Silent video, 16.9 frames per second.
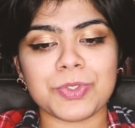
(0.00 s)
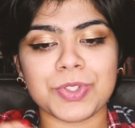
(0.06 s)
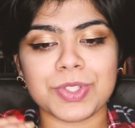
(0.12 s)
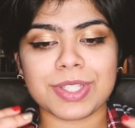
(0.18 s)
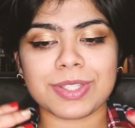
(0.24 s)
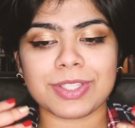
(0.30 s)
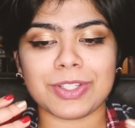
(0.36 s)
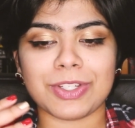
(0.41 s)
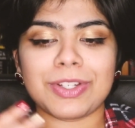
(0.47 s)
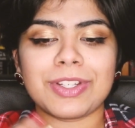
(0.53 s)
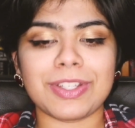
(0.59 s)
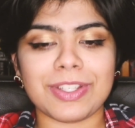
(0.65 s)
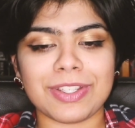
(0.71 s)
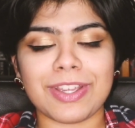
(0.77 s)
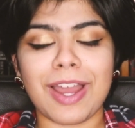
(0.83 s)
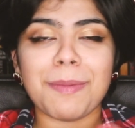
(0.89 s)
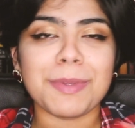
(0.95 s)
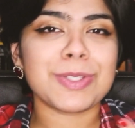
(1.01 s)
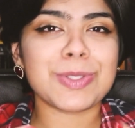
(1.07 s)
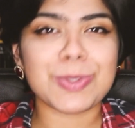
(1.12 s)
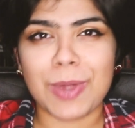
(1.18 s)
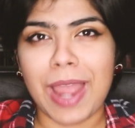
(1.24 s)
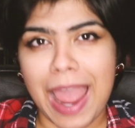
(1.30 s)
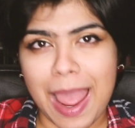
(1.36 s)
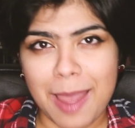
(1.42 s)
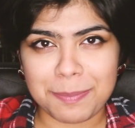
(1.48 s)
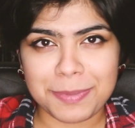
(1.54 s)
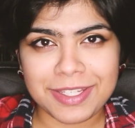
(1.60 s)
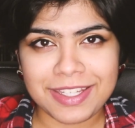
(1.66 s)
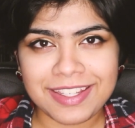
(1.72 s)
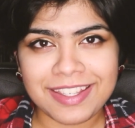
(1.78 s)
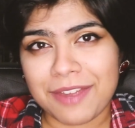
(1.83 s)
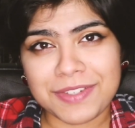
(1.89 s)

just got me so happy.